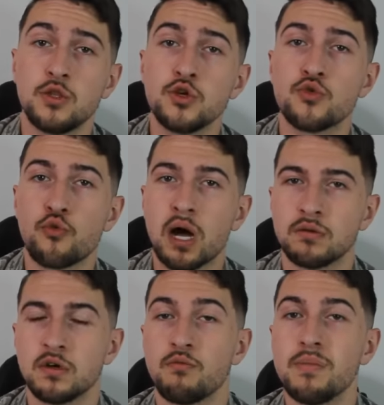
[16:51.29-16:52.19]
a new
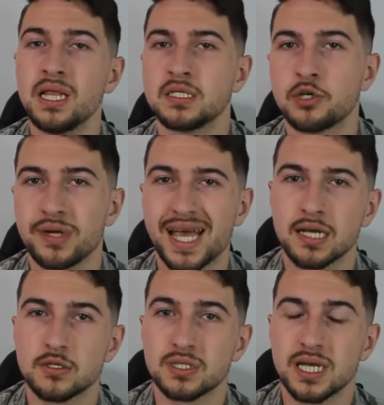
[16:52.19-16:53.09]
round of military
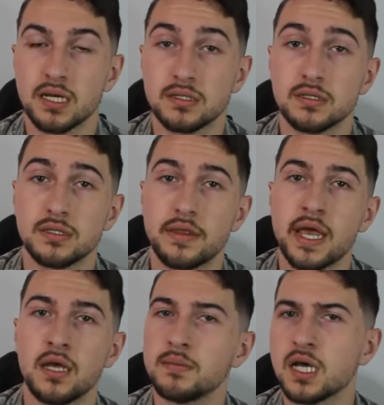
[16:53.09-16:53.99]
exercises
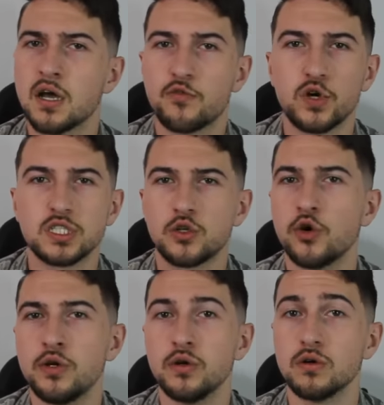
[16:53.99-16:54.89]
named
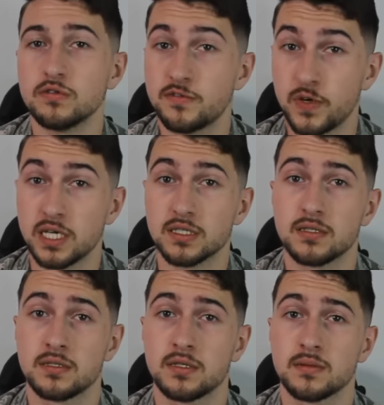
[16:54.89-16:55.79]
Fraternal
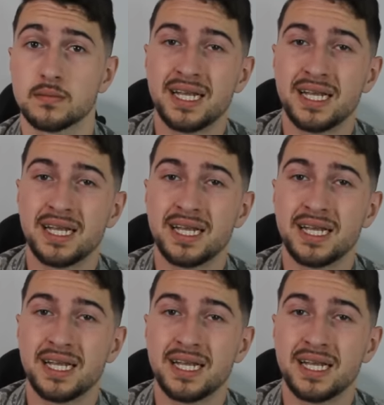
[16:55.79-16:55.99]
Fist.